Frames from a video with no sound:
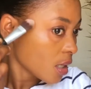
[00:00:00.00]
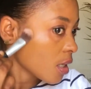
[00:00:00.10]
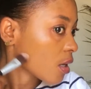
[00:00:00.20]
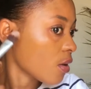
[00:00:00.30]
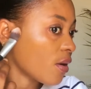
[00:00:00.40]

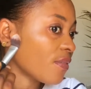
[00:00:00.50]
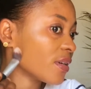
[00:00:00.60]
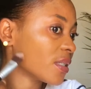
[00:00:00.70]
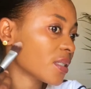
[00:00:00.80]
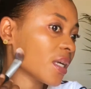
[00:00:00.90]

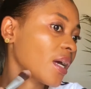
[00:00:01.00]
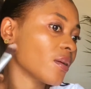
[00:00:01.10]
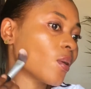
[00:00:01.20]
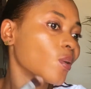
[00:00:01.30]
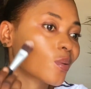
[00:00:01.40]
covers
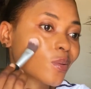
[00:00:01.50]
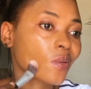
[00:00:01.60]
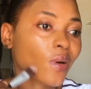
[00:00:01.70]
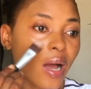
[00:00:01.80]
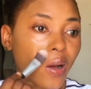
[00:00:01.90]
and
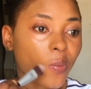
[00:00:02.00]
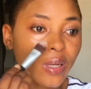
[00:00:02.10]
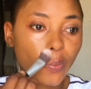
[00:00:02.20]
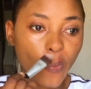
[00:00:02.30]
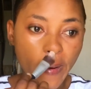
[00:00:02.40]
also how
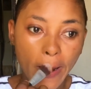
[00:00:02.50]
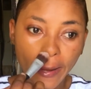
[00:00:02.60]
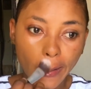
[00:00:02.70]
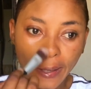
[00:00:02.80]
it wears.